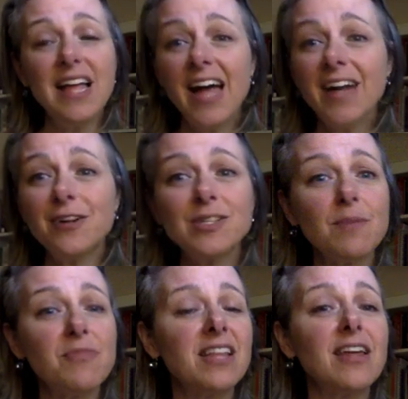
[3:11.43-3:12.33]
and are
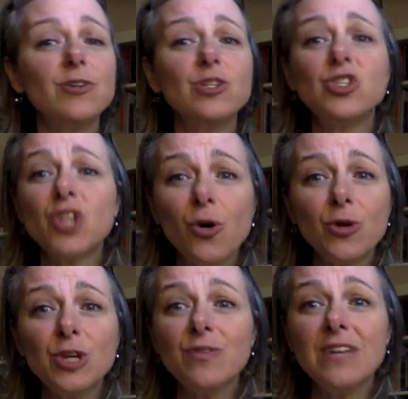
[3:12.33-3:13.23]
something that are so
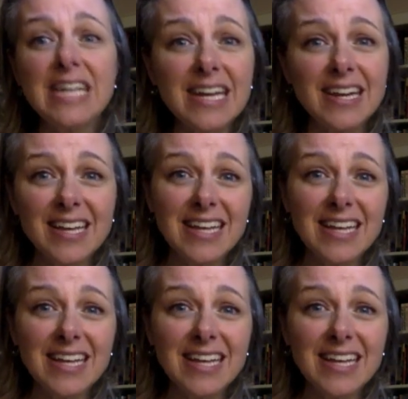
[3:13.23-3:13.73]
unique